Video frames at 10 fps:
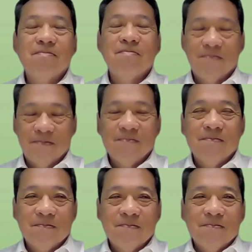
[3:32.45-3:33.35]

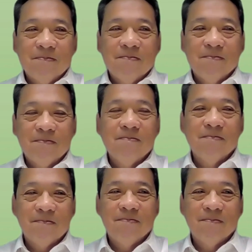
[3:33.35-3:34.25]

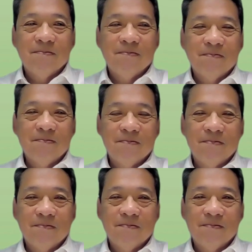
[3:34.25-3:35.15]

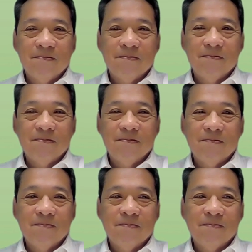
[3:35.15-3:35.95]
The person shown says nothing.